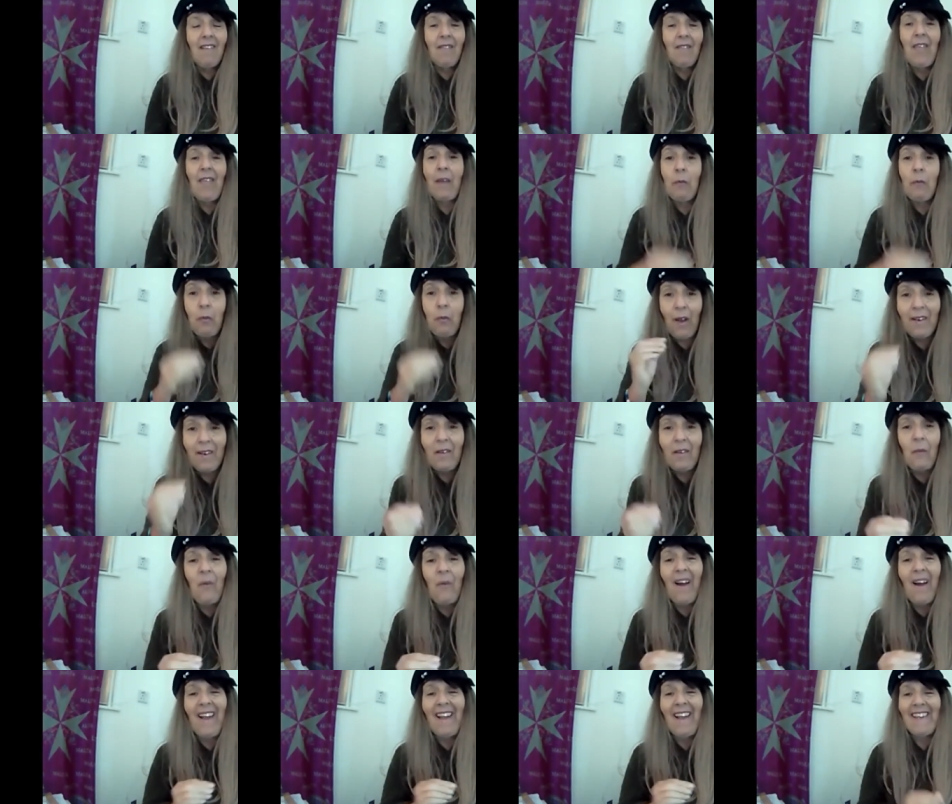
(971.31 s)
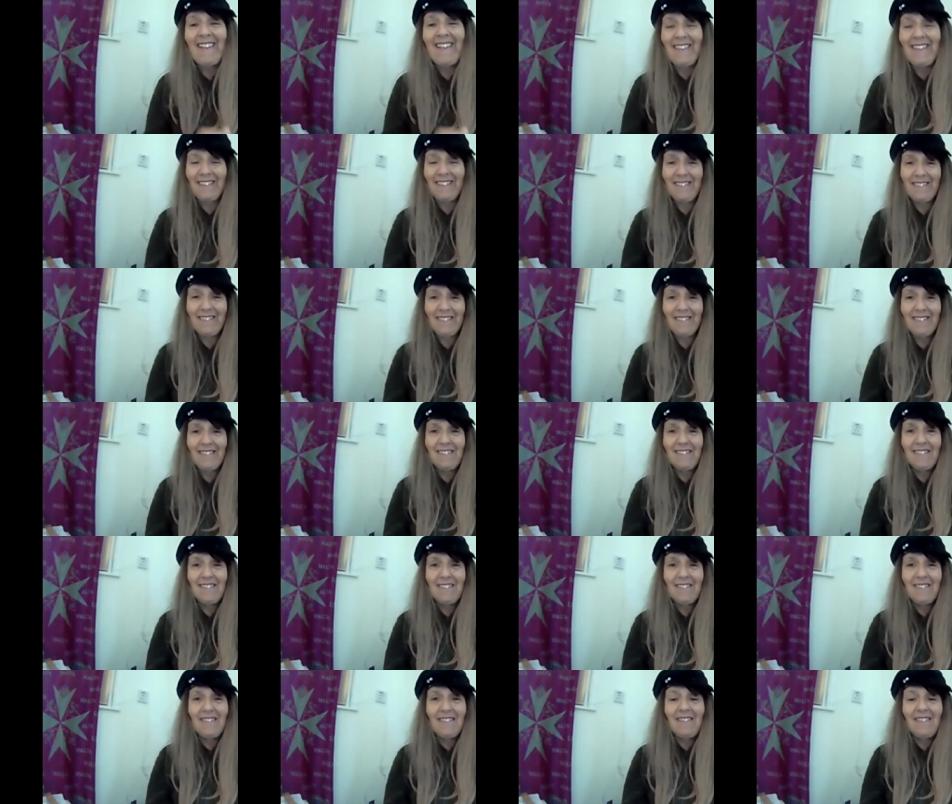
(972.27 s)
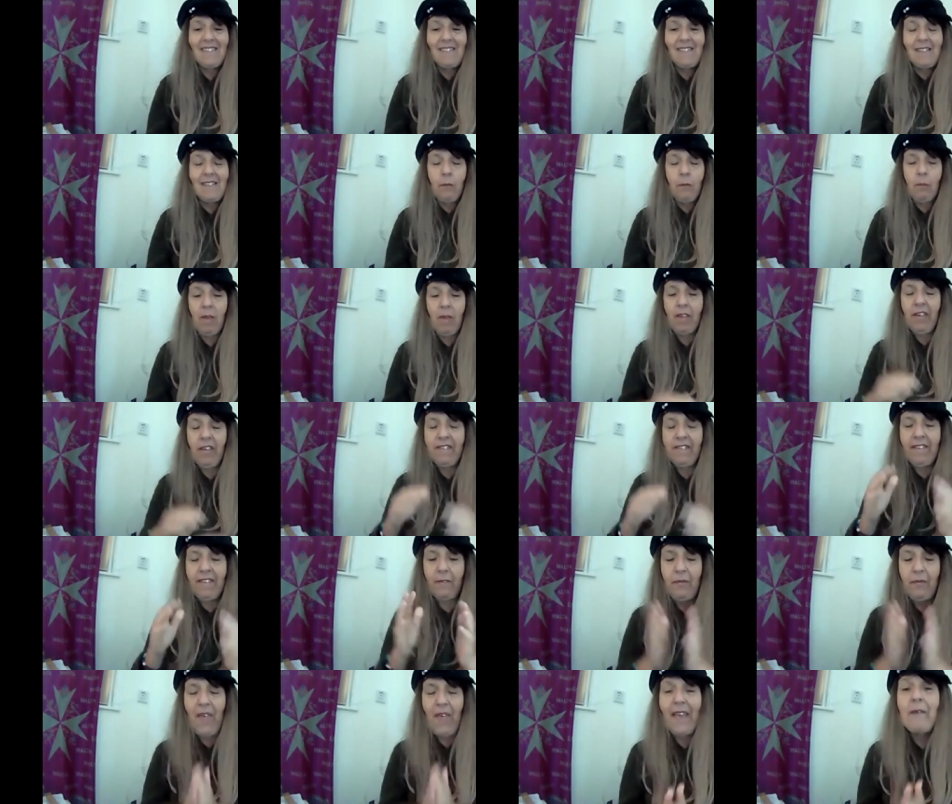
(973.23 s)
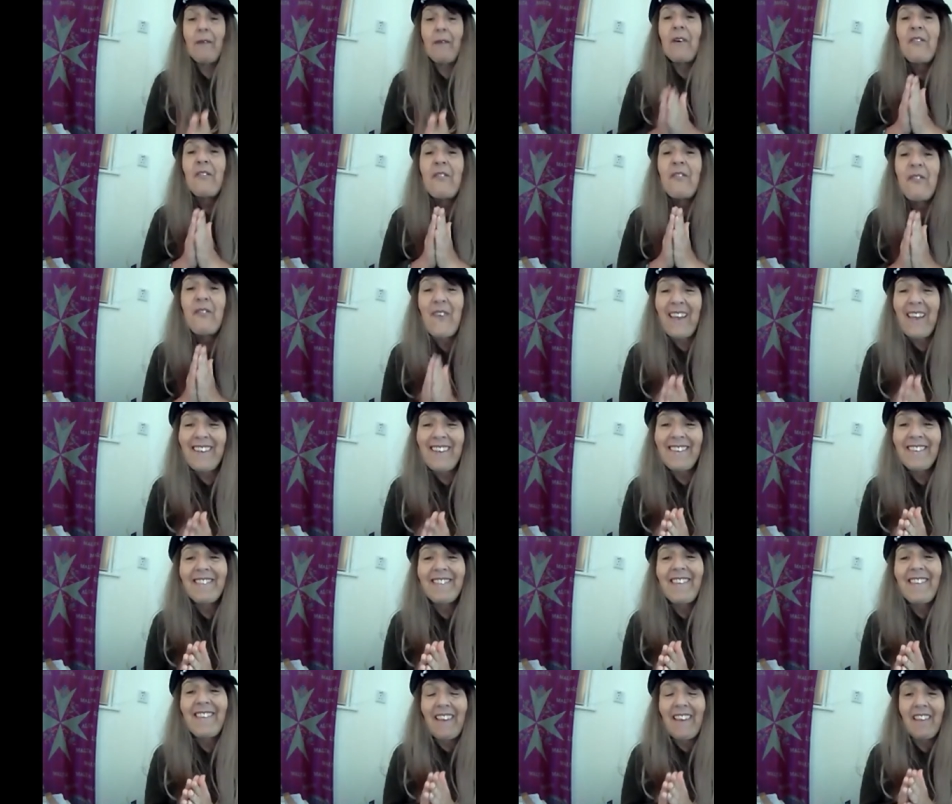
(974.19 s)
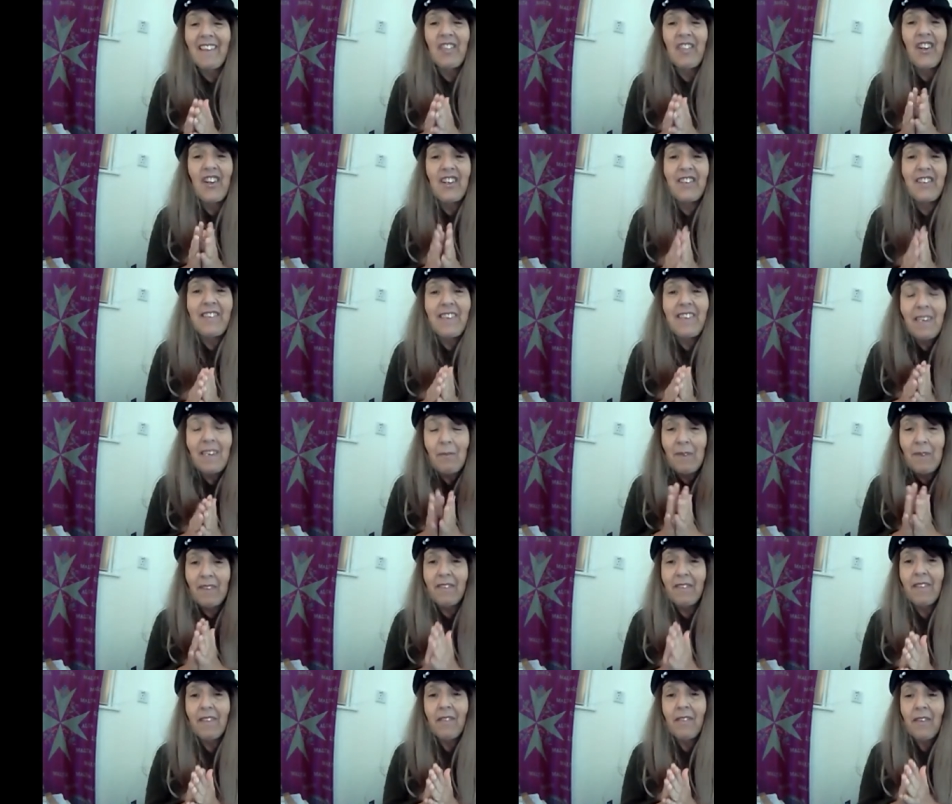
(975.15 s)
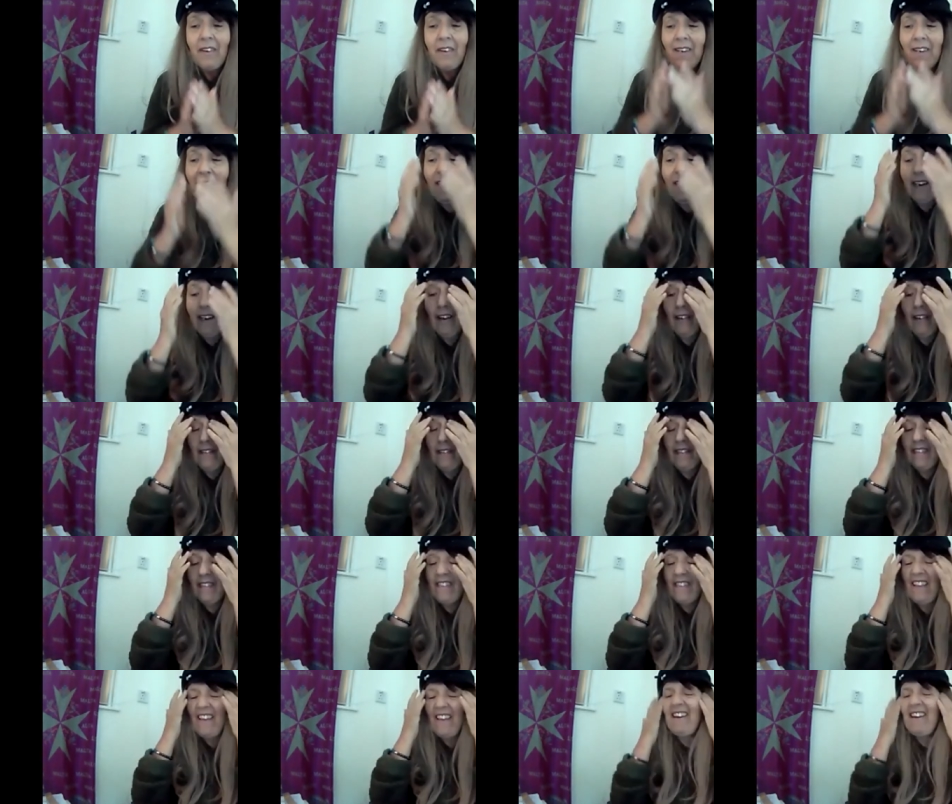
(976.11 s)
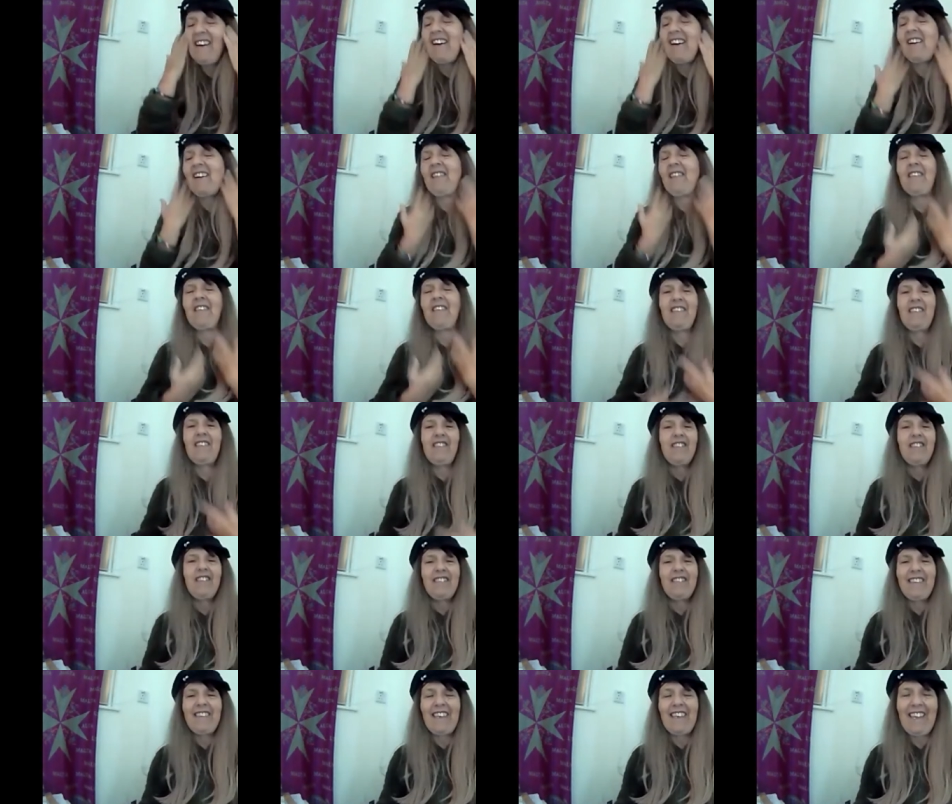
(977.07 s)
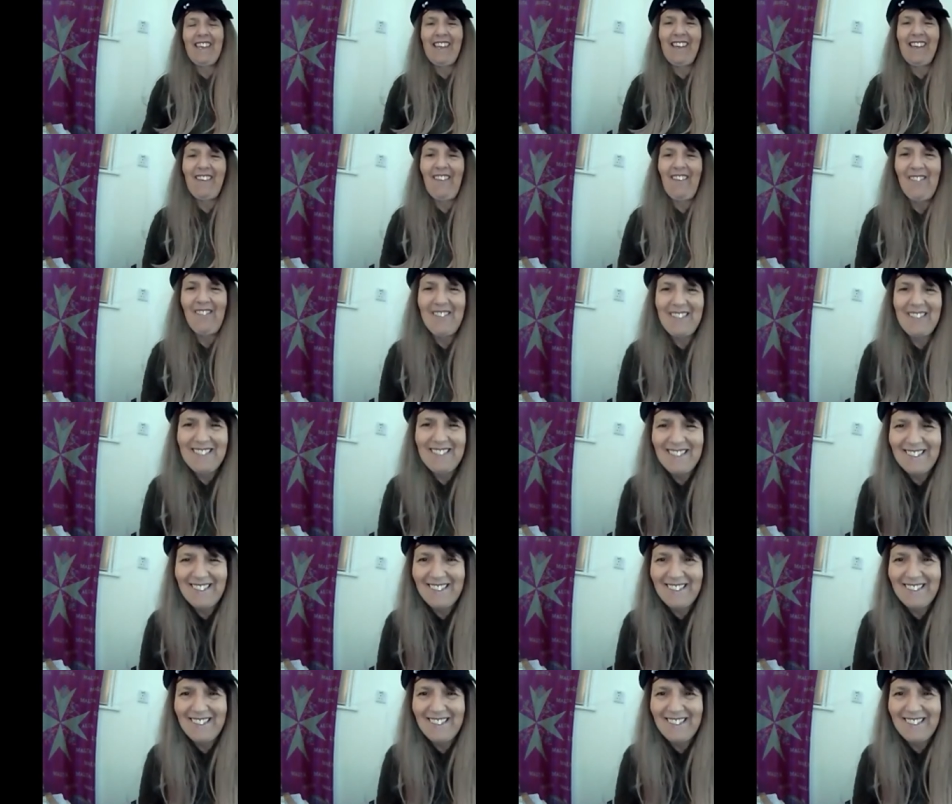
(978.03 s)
They run away. Because if they were facing their demons and their egos, it's, ah, this is just the ego.